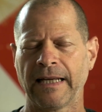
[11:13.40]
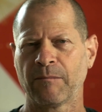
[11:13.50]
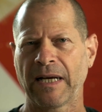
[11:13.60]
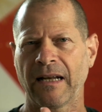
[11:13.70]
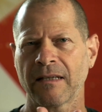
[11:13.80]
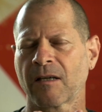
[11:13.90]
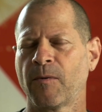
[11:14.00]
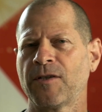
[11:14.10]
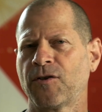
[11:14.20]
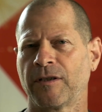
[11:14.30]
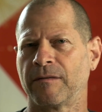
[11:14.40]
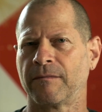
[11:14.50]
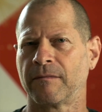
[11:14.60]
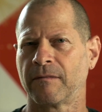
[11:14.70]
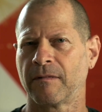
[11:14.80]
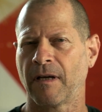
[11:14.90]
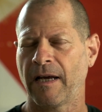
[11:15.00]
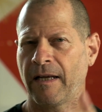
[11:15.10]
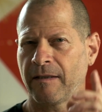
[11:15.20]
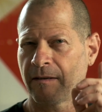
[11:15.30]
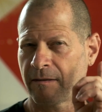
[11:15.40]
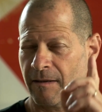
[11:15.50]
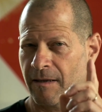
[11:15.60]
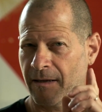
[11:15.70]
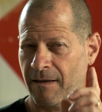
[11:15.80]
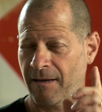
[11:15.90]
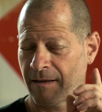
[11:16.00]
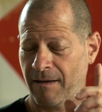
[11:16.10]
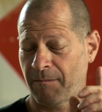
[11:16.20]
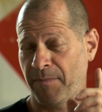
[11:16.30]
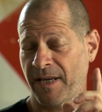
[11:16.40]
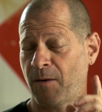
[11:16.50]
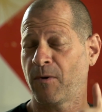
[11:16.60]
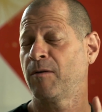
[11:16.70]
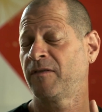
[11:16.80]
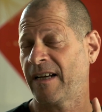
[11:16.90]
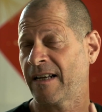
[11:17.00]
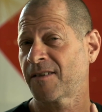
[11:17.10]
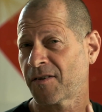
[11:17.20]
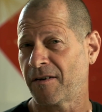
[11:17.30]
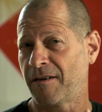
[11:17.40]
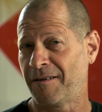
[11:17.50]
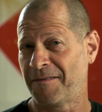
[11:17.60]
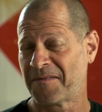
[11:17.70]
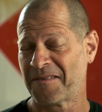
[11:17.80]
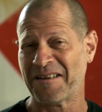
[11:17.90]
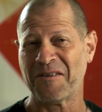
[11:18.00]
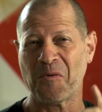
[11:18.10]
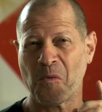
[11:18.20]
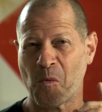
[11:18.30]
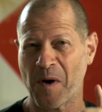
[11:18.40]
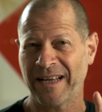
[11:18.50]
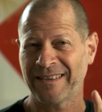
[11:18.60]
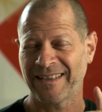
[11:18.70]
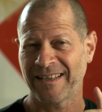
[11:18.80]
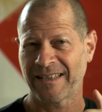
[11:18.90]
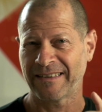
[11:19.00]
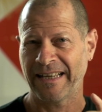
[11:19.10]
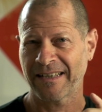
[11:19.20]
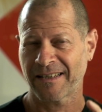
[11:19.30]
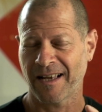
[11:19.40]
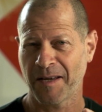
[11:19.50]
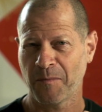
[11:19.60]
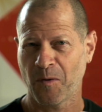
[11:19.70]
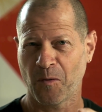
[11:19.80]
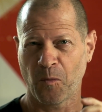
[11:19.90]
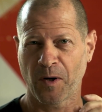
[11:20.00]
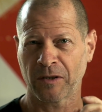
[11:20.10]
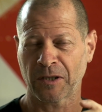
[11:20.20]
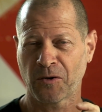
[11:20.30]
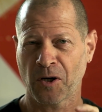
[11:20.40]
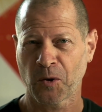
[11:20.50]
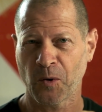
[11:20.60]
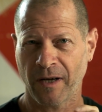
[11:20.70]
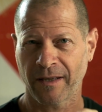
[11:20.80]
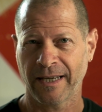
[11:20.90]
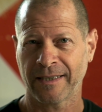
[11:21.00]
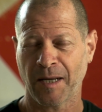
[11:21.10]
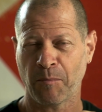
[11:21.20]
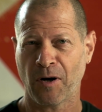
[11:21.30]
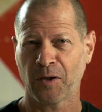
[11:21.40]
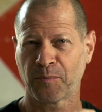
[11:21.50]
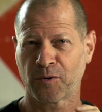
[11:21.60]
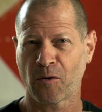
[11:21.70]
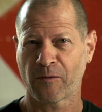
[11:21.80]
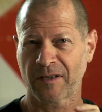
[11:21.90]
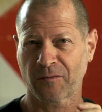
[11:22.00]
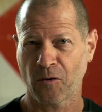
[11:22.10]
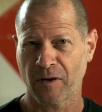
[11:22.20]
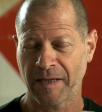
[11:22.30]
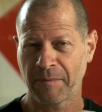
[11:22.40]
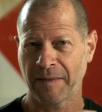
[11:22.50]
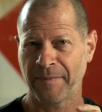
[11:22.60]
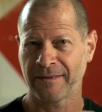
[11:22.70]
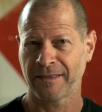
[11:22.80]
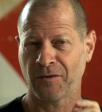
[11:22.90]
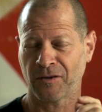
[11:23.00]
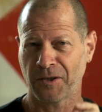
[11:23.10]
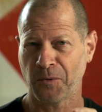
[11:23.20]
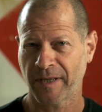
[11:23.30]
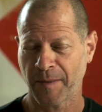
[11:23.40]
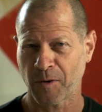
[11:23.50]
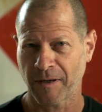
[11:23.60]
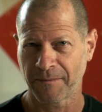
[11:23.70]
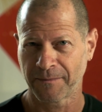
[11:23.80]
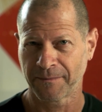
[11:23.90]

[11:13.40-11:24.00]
Then my last question, and be aware of the answer. When is the next time we're going to talk to you again about ProRes RAW implemented on a new camera?